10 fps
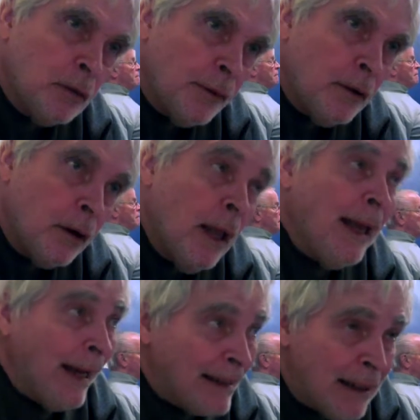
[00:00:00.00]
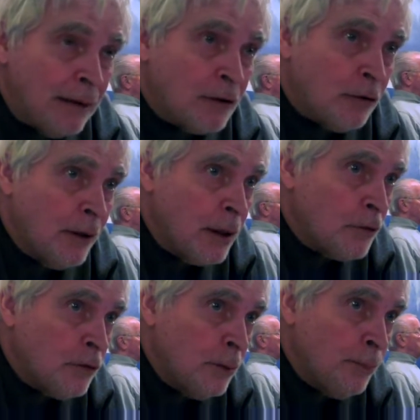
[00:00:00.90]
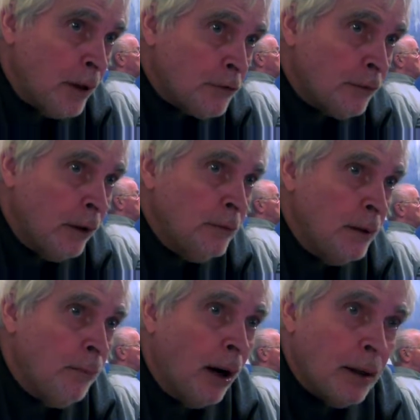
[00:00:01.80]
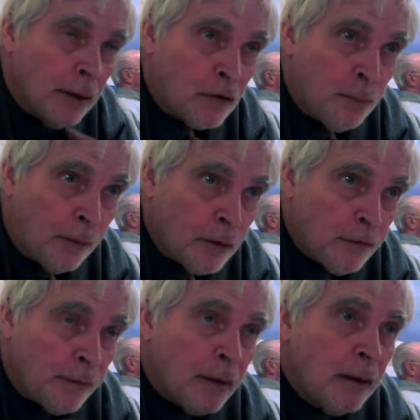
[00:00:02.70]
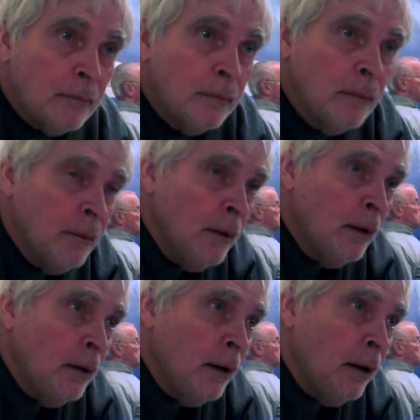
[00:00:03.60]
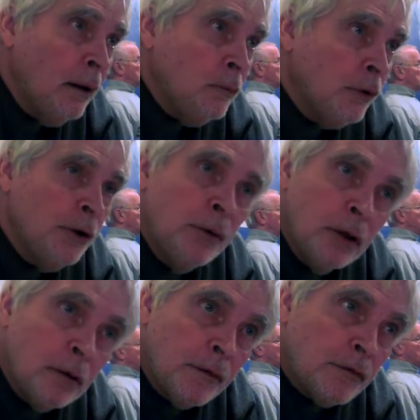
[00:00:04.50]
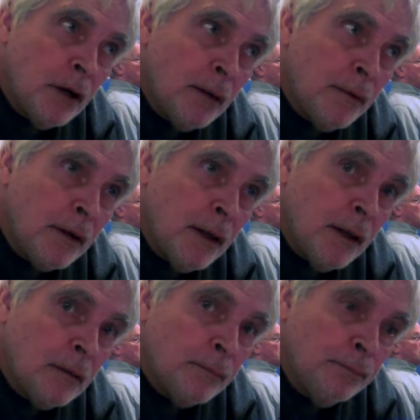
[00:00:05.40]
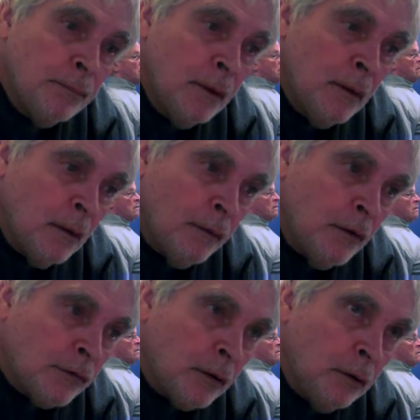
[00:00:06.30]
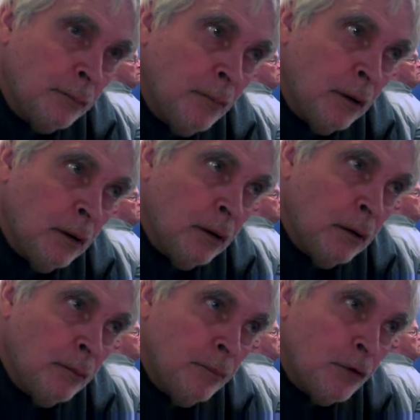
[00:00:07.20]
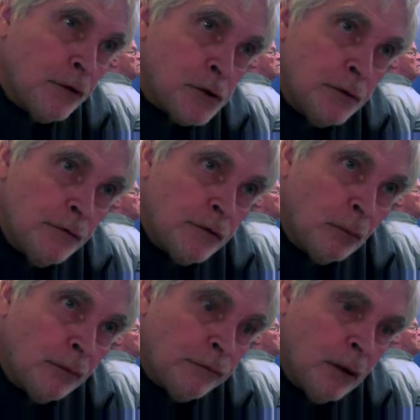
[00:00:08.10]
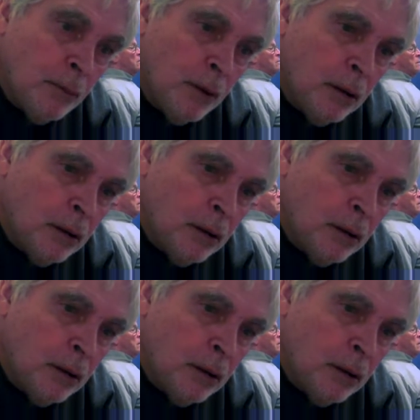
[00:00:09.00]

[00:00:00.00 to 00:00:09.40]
a little bit here. Again, Craig was the best in my experience for that. And were you here at the time that he had these musicians that were from